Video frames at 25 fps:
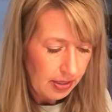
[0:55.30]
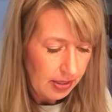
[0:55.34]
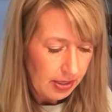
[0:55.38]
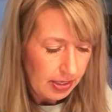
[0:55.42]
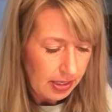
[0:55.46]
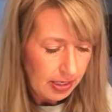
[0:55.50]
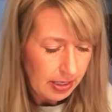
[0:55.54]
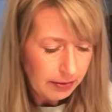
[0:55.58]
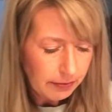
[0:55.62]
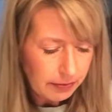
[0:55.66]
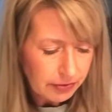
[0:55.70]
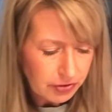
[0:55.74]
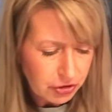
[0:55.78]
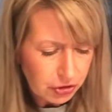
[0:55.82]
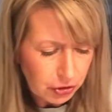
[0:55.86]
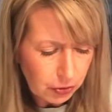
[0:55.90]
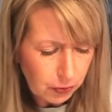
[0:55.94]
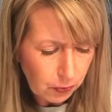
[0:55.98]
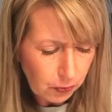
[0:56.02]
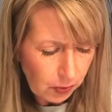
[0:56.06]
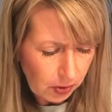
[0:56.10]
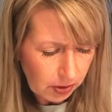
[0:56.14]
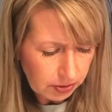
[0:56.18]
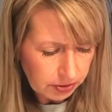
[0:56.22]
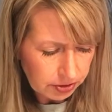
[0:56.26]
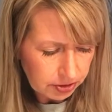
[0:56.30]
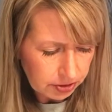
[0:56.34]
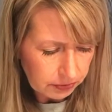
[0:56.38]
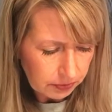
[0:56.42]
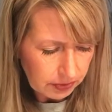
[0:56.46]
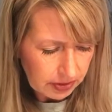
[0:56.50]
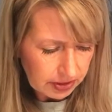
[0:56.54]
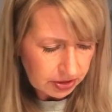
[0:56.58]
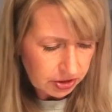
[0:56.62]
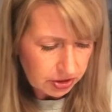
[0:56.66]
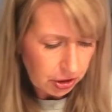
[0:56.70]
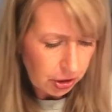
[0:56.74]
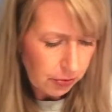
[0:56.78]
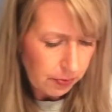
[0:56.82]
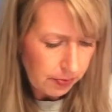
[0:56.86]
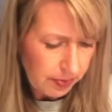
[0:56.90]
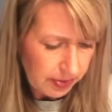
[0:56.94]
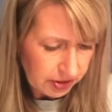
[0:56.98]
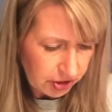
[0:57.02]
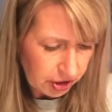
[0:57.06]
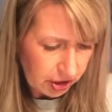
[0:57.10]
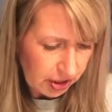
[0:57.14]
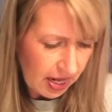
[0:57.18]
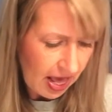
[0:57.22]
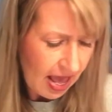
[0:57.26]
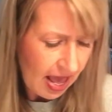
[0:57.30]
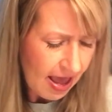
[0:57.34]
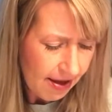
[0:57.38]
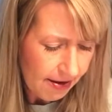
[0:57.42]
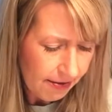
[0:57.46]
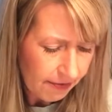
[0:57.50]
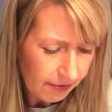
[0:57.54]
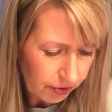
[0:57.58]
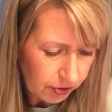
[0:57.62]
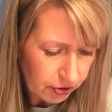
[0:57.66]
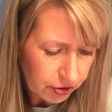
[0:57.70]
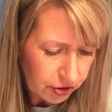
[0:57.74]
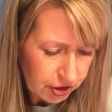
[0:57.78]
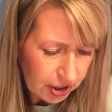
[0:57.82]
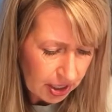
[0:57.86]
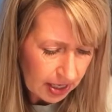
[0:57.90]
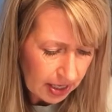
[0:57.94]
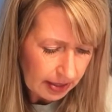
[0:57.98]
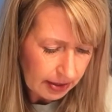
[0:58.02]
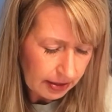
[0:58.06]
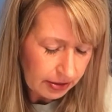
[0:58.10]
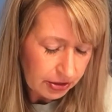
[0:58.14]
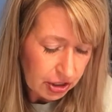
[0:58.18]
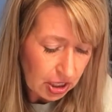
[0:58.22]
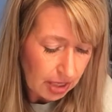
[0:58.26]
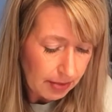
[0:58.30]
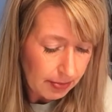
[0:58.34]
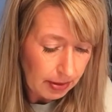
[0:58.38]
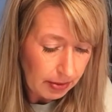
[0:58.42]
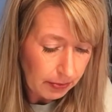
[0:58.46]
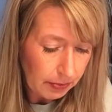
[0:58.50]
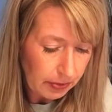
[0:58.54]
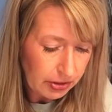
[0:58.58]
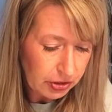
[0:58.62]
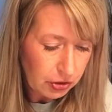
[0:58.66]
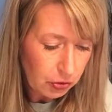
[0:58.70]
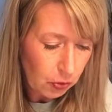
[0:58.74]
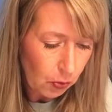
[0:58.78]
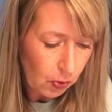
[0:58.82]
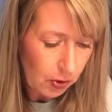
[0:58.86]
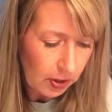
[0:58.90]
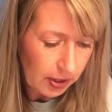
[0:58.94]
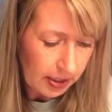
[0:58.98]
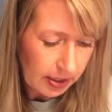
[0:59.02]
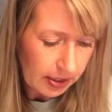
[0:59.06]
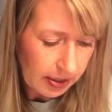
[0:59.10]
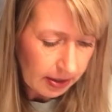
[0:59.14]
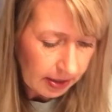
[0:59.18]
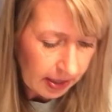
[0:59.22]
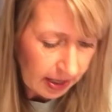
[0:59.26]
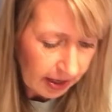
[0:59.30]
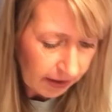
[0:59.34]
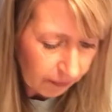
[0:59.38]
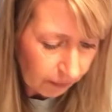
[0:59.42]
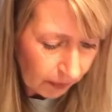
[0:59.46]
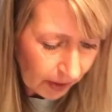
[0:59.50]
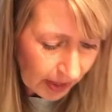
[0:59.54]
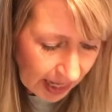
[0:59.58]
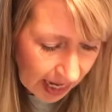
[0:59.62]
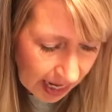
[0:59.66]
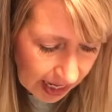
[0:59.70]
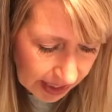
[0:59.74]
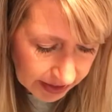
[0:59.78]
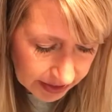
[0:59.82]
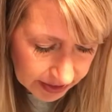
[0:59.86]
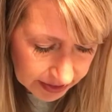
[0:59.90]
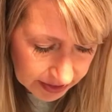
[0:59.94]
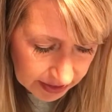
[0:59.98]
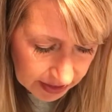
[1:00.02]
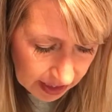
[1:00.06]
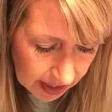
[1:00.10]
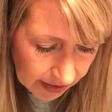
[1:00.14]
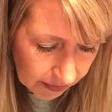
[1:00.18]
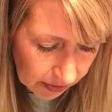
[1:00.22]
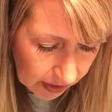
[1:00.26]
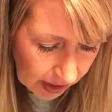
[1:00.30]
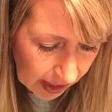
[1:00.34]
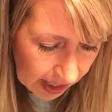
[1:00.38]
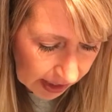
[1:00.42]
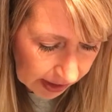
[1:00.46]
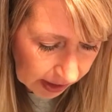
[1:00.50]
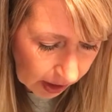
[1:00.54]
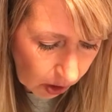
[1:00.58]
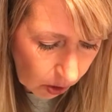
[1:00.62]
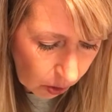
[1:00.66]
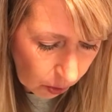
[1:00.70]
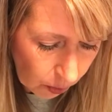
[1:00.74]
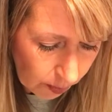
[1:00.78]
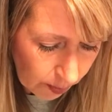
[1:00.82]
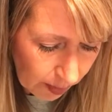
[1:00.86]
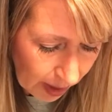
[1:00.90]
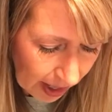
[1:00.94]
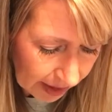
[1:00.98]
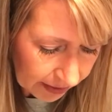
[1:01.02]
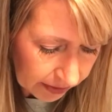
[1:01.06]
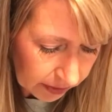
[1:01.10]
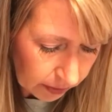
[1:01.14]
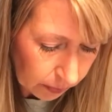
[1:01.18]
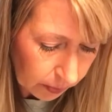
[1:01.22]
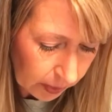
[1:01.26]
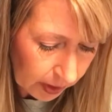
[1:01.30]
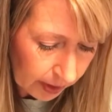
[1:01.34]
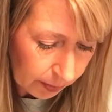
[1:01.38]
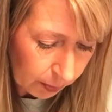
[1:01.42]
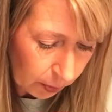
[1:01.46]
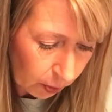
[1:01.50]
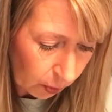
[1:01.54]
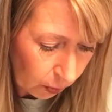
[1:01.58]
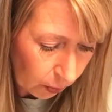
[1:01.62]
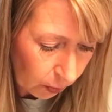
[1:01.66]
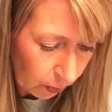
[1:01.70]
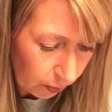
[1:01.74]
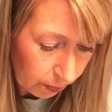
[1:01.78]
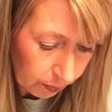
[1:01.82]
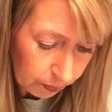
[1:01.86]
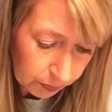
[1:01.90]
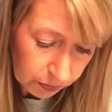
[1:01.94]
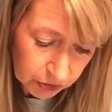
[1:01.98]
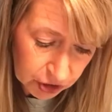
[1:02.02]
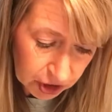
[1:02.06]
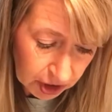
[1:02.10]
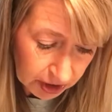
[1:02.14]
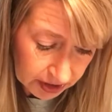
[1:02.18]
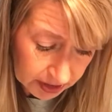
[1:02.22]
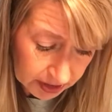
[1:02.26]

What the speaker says: "It was your worst rescue mission ever," JB retorted. "If we hadn't discovered how to hold back the ripple just